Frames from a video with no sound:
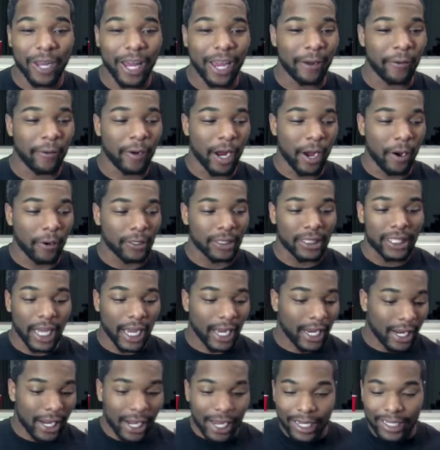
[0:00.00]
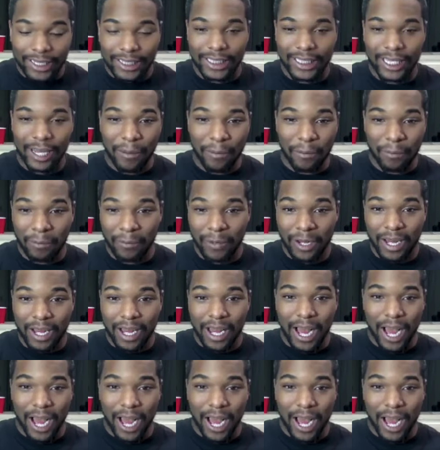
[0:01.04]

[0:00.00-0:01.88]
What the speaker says: Like, when I was, like, cutting something,